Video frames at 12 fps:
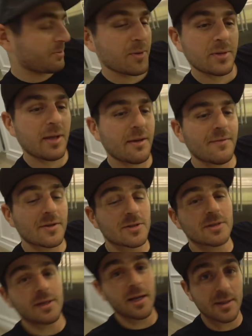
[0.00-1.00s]
Your birthday
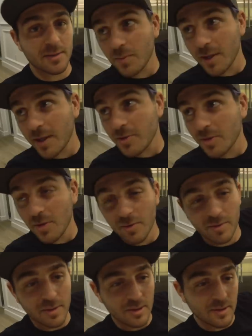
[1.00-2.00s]
officially ends when I
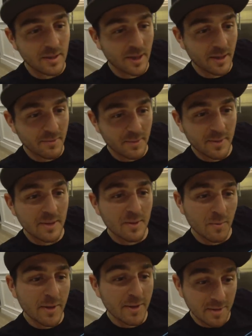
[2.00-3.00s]
show everyone
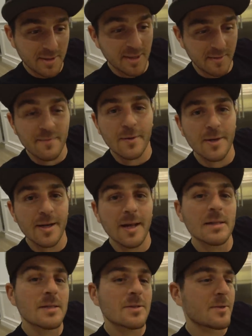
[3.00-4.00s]
where you're sitting for
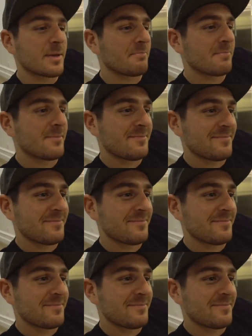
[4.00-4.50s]
tonight's stream.